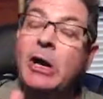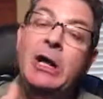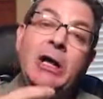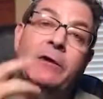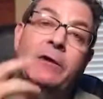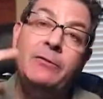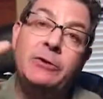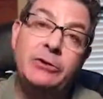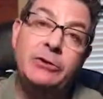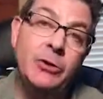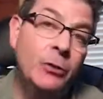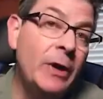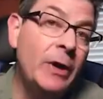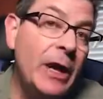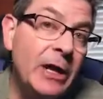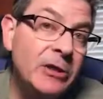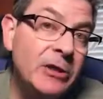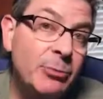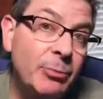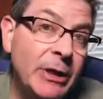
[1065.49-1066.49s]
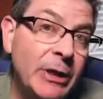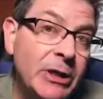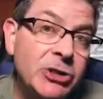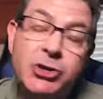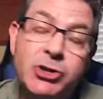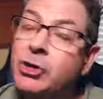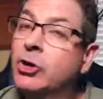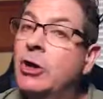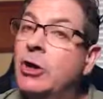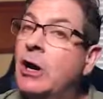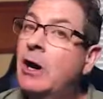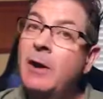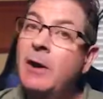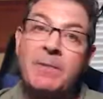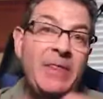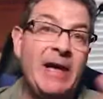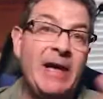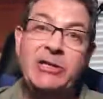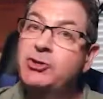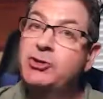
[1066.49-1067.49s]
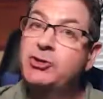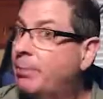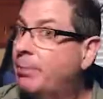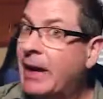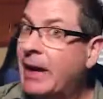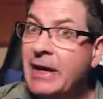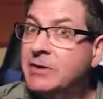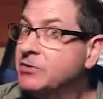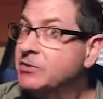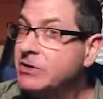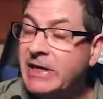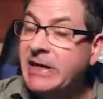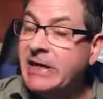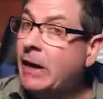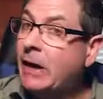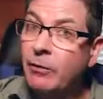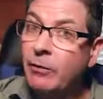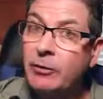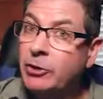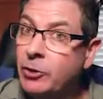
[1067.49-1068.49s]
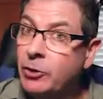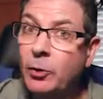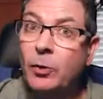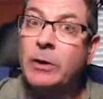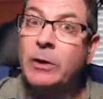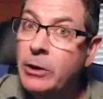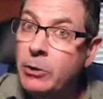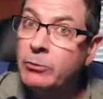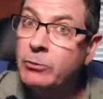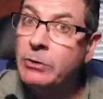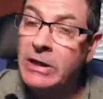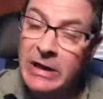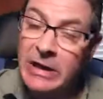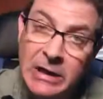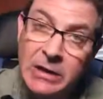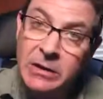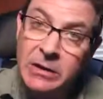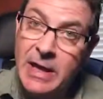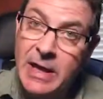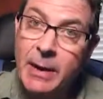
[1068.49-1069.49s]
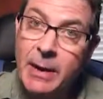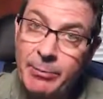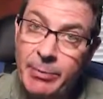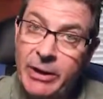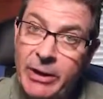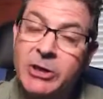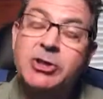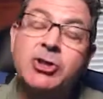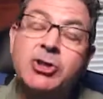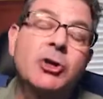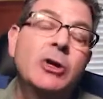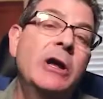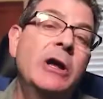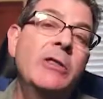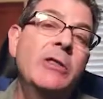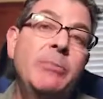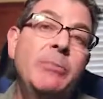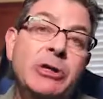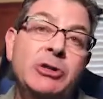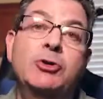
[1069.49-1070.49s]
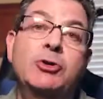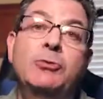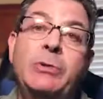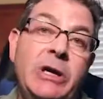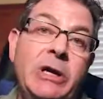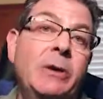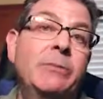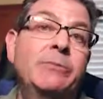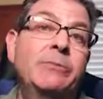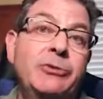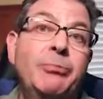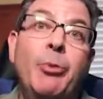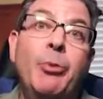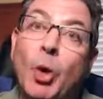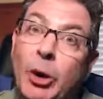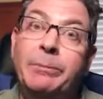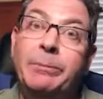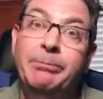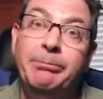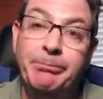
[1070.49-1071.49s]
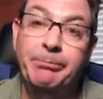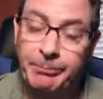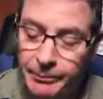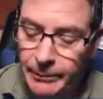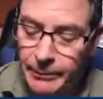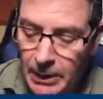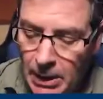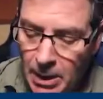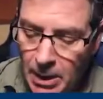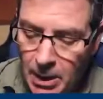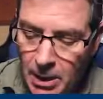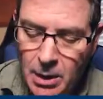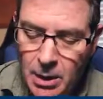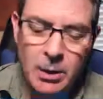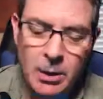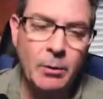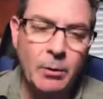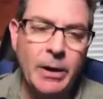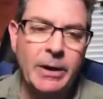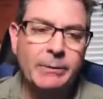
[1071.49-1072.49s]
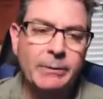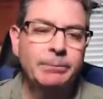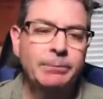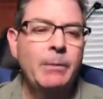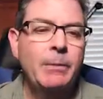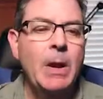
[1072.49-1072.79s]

If you don't hand the picture, that's your pass to get out the door. You need that picture, and the picture becomes important, right?